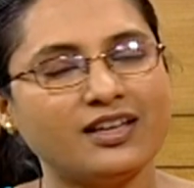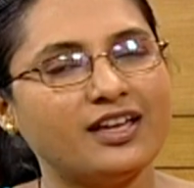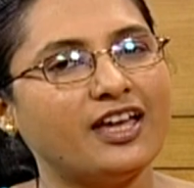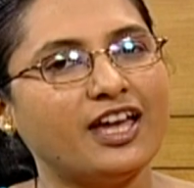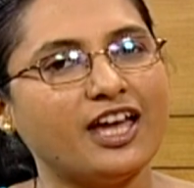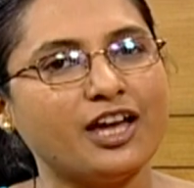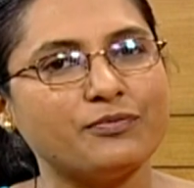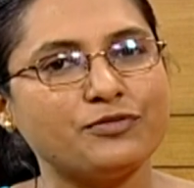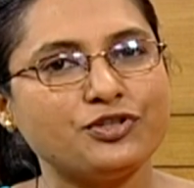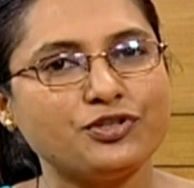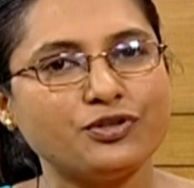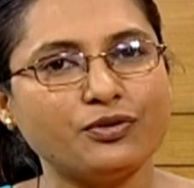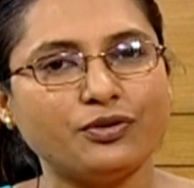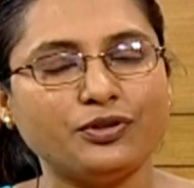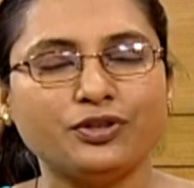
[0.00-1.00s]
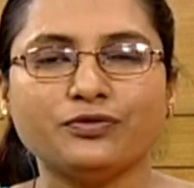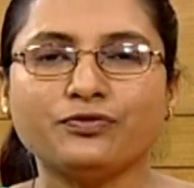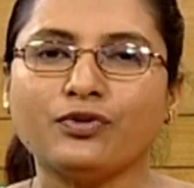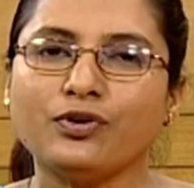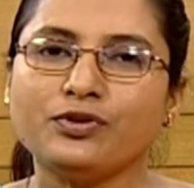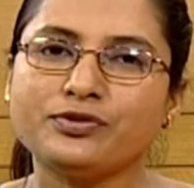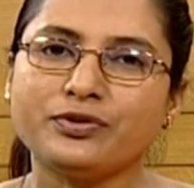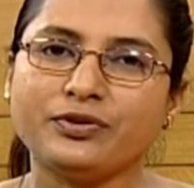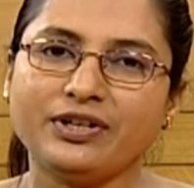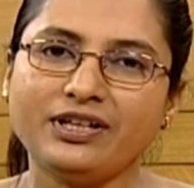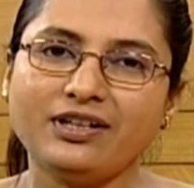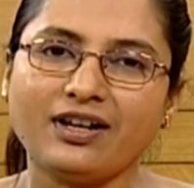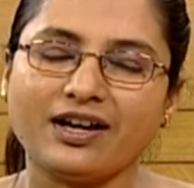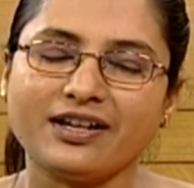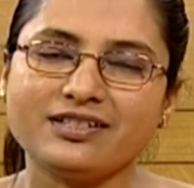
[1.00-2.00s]
I'm sure you've also
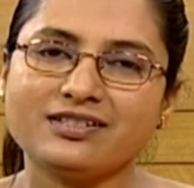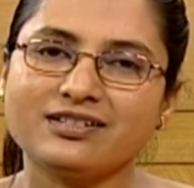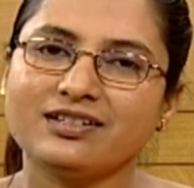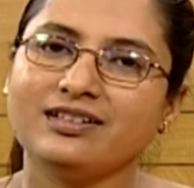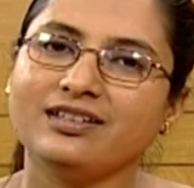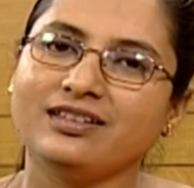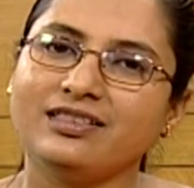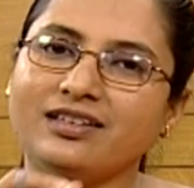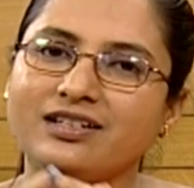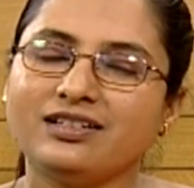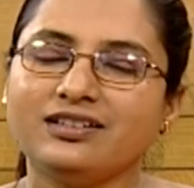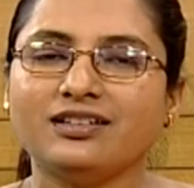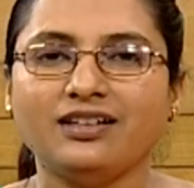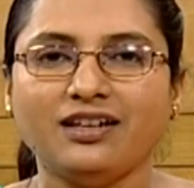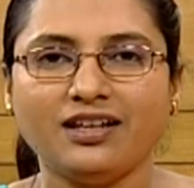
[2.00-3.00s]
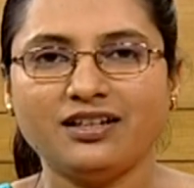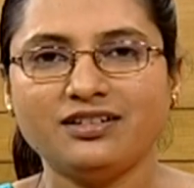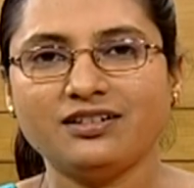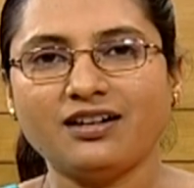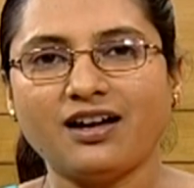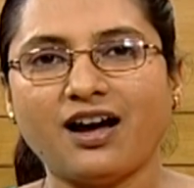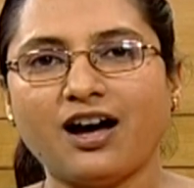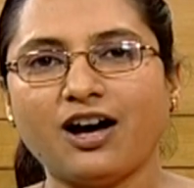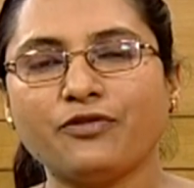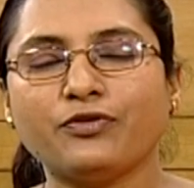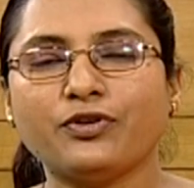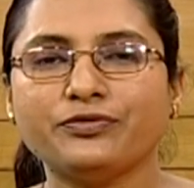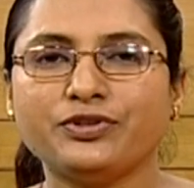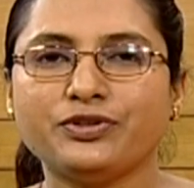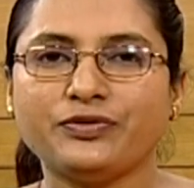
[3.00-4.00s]
realized that in the later half
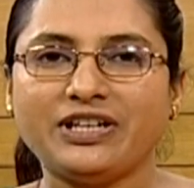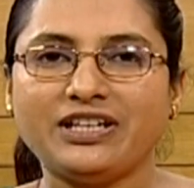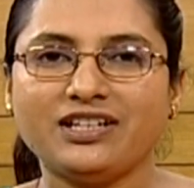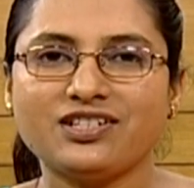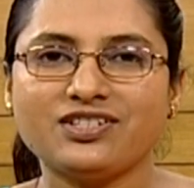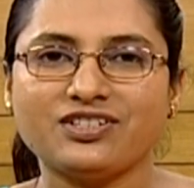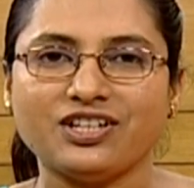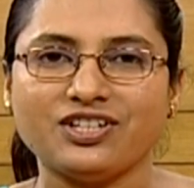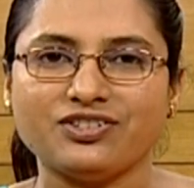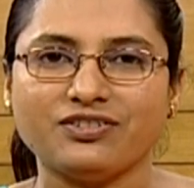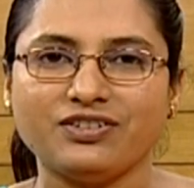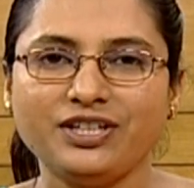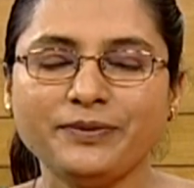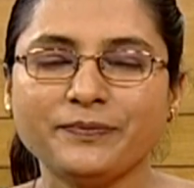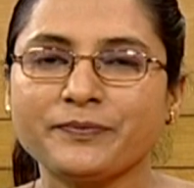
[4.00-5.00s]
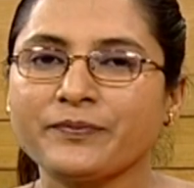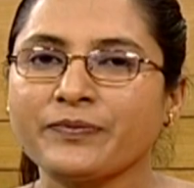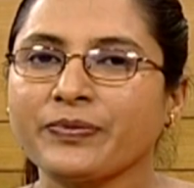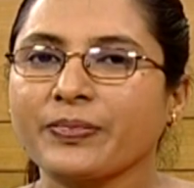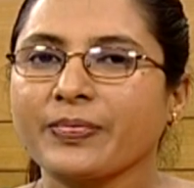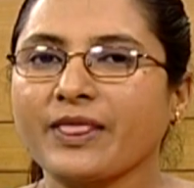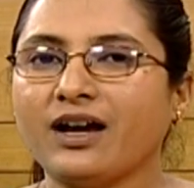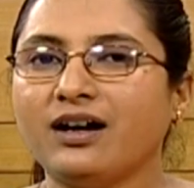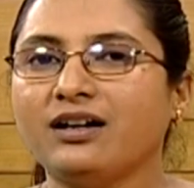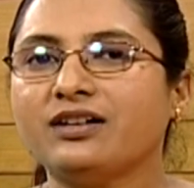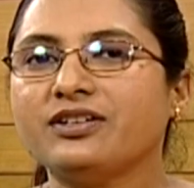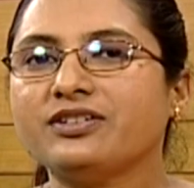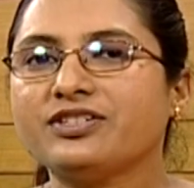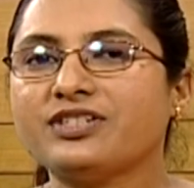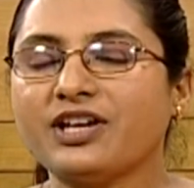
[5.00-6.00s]
of the 20th century,
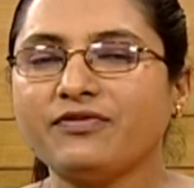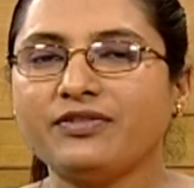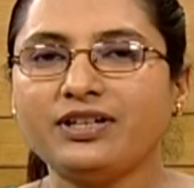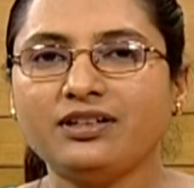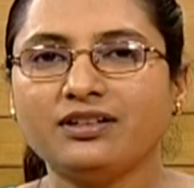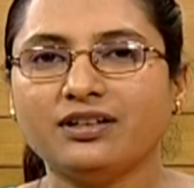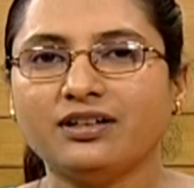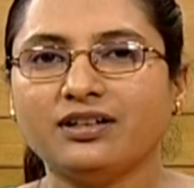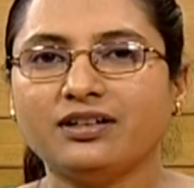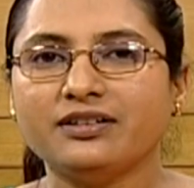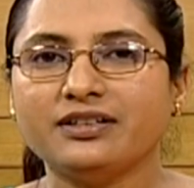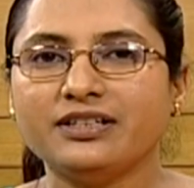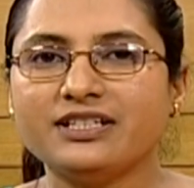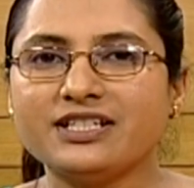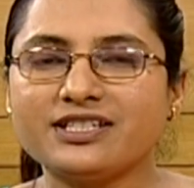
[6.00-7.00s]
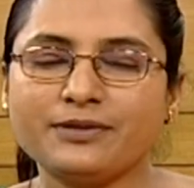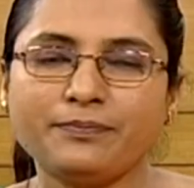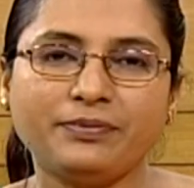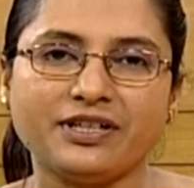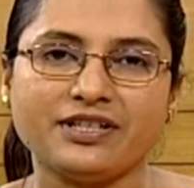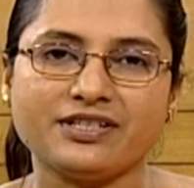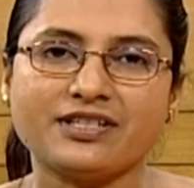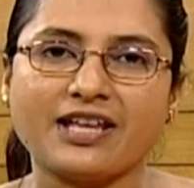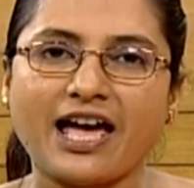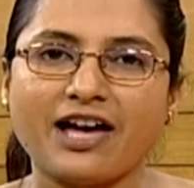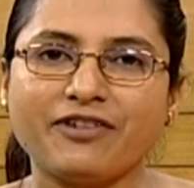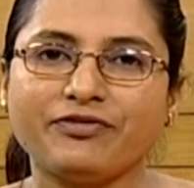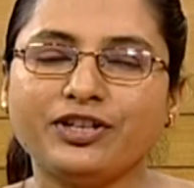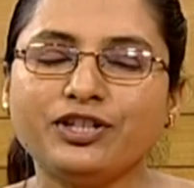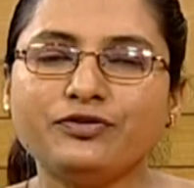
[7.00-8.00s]
several disciplines have
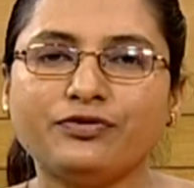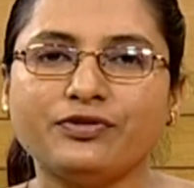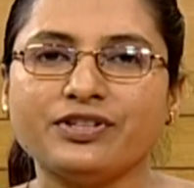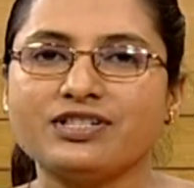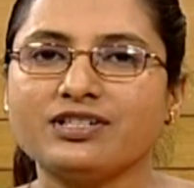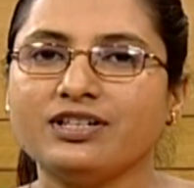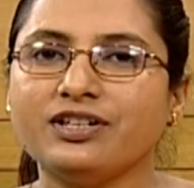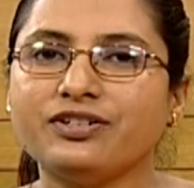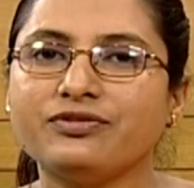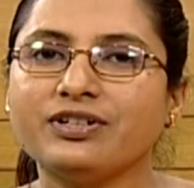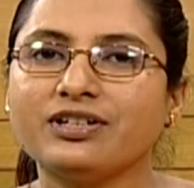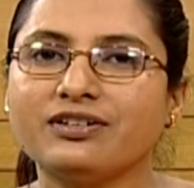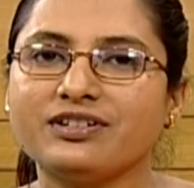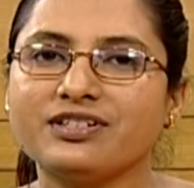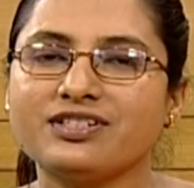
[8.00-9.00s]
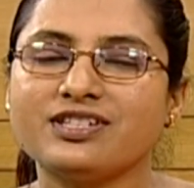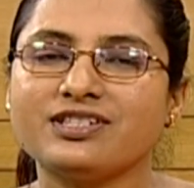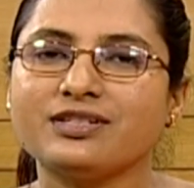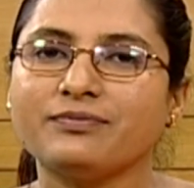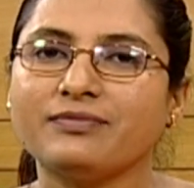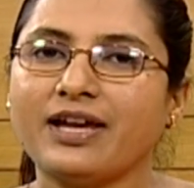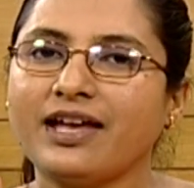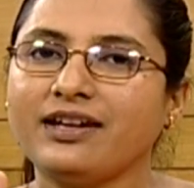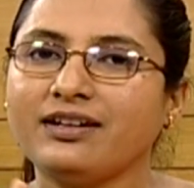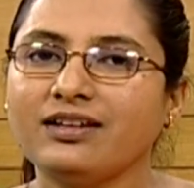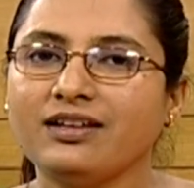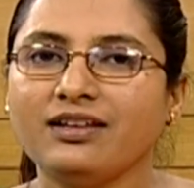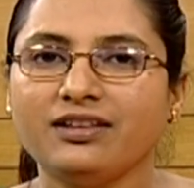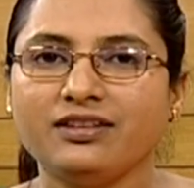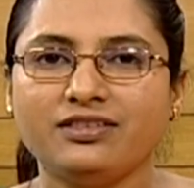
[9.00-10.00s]
influenced literary criticism and
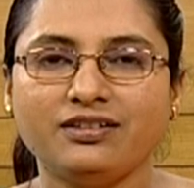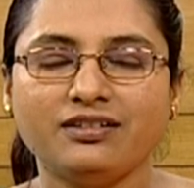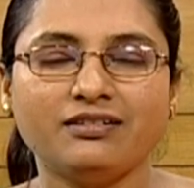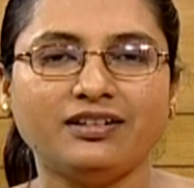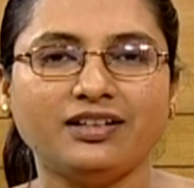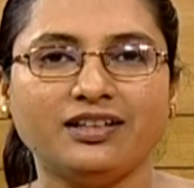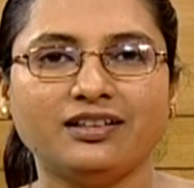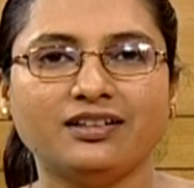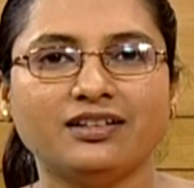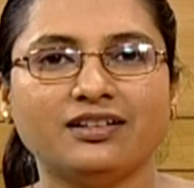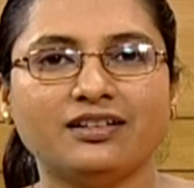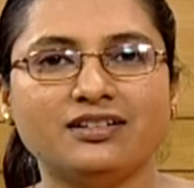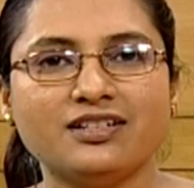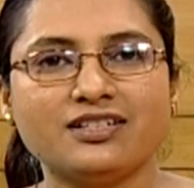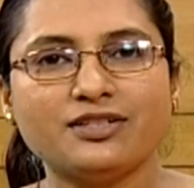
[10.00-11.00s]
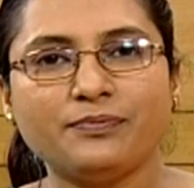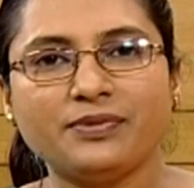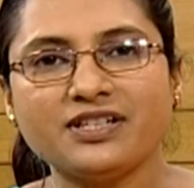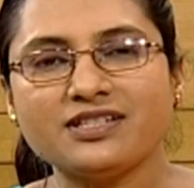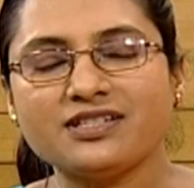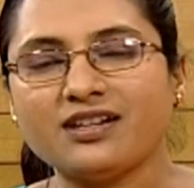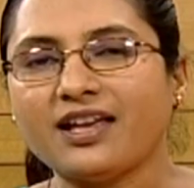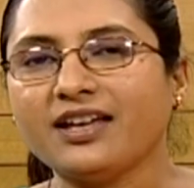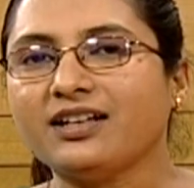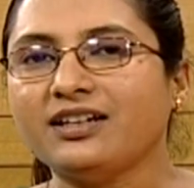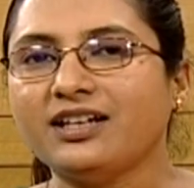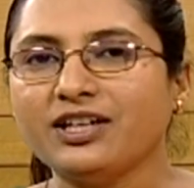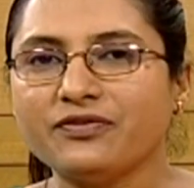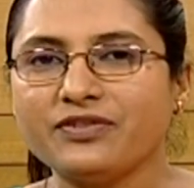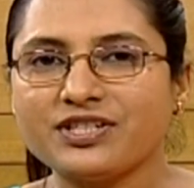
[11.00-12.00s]
theory. Disciplines like
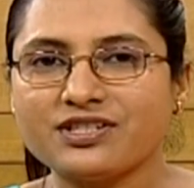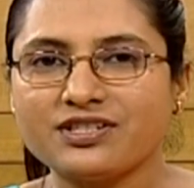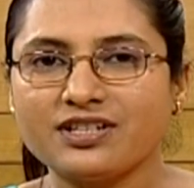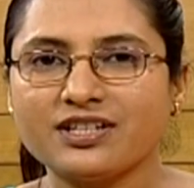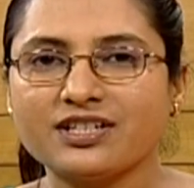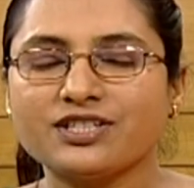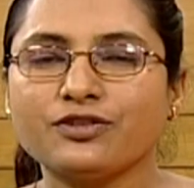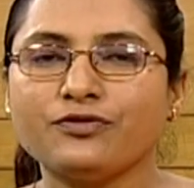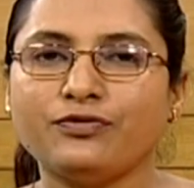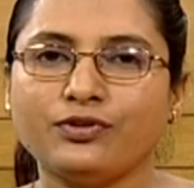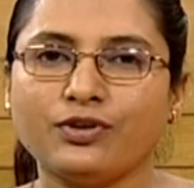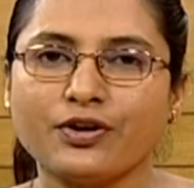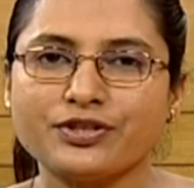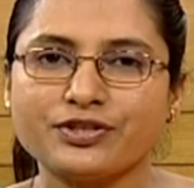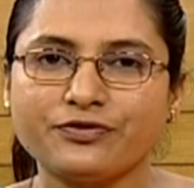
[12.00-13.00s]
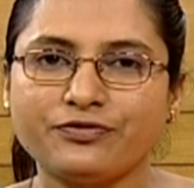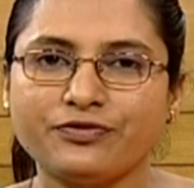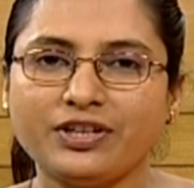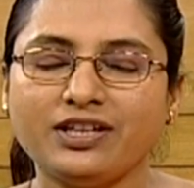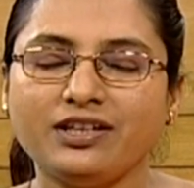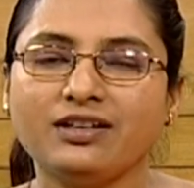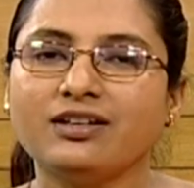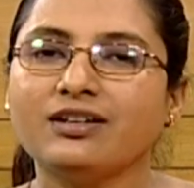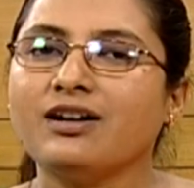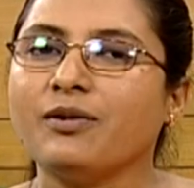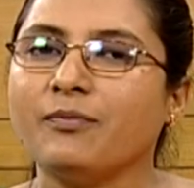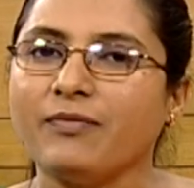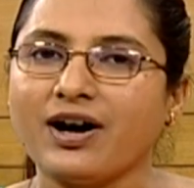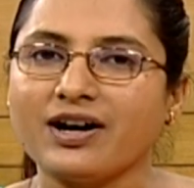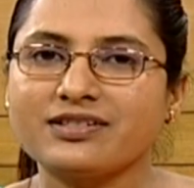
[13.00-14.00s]
linguistics, philosophy,
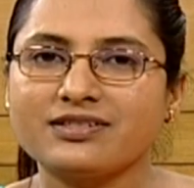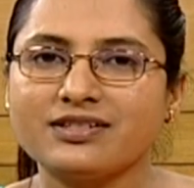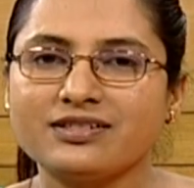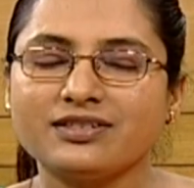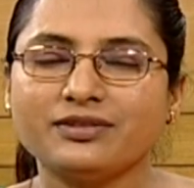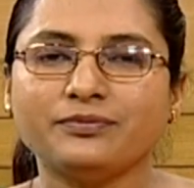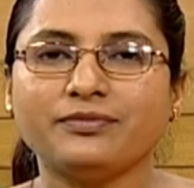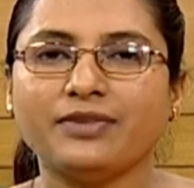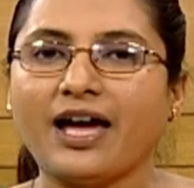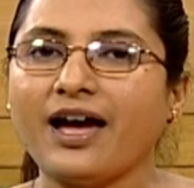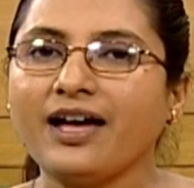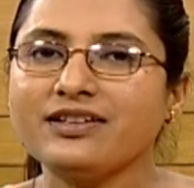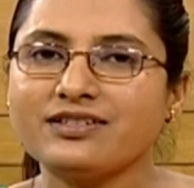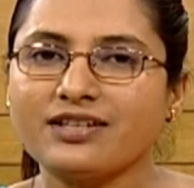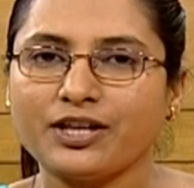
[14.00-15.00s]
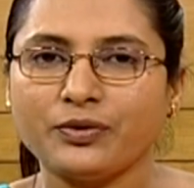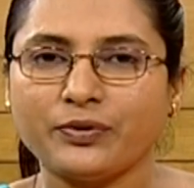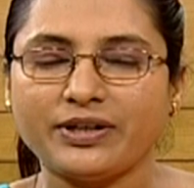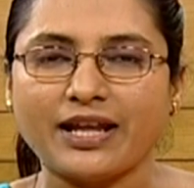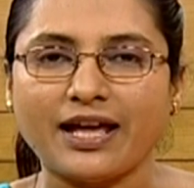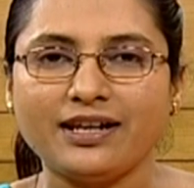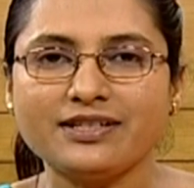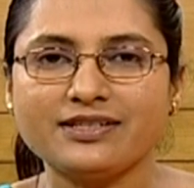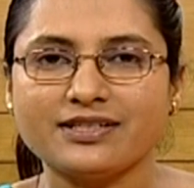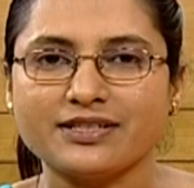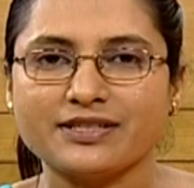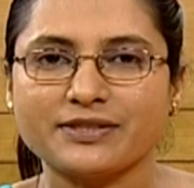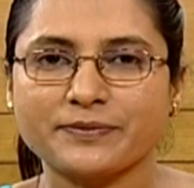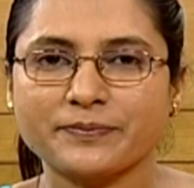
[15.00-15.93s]
Marxism, and psychoanalysis.